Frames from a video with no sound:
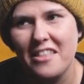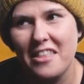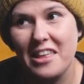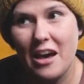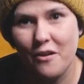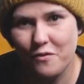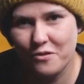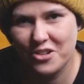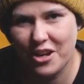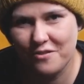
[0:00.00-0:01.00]
the yarn
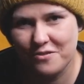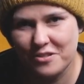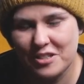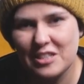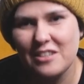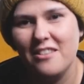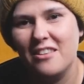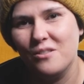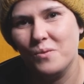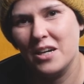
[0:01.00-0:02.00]
for January.
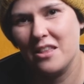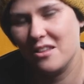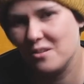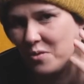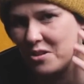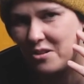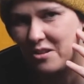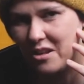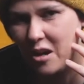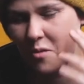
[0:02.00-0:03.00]
That's why this
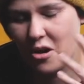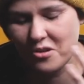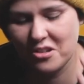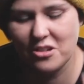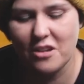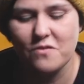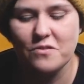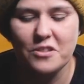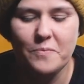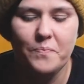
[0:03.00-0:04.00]
will come out in
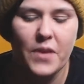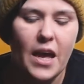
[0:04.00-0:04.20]
January.